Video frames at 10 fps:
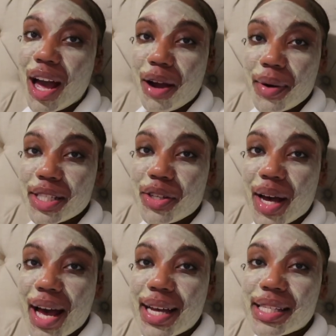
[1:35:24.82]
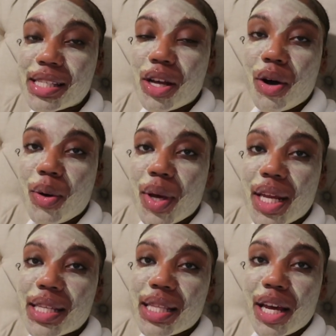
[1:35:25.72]
all right you guys so
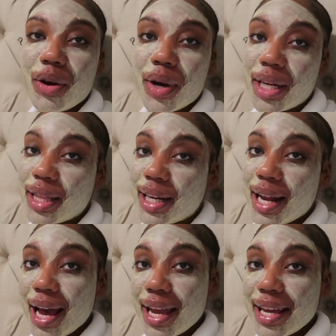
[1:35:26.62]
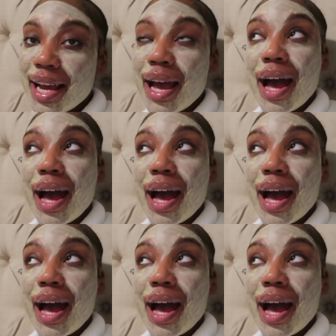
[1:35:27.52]
it is later on in the night